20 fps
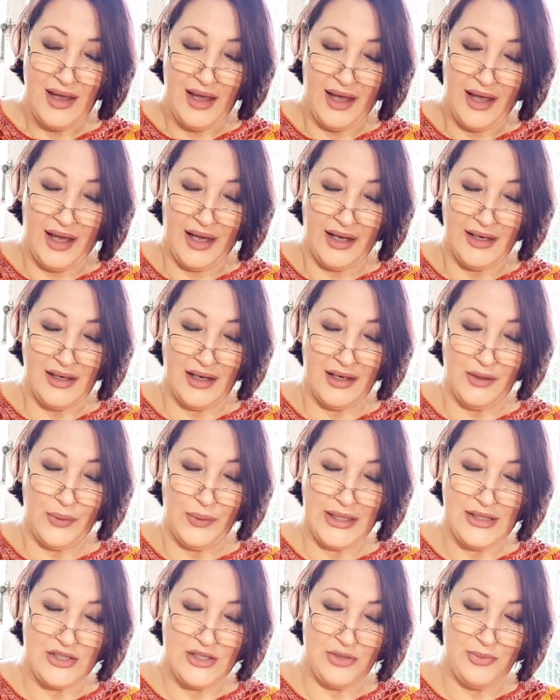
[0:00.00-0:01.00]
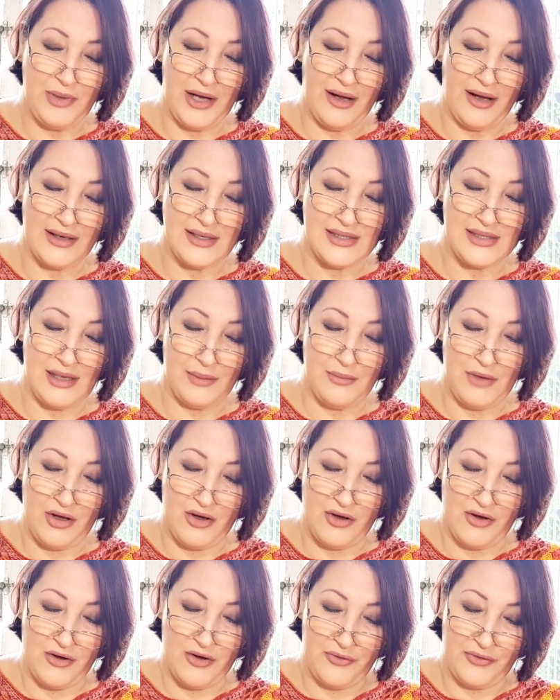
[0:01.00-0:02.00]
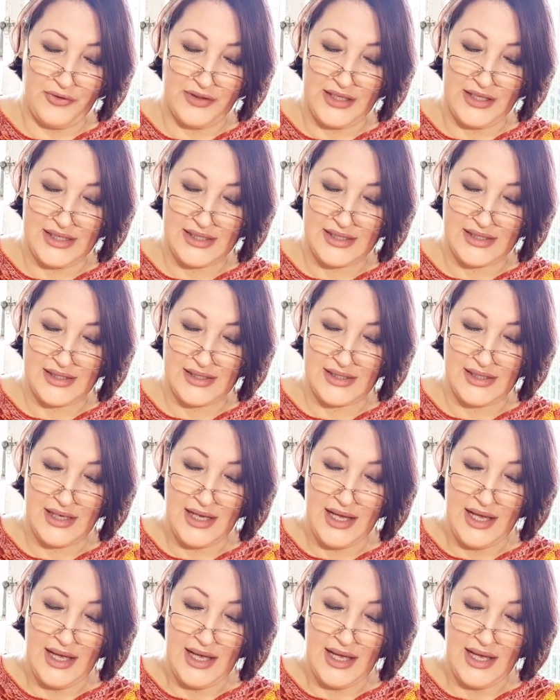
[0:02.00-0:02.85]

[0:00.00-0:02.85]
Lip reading: And I went to buy some of this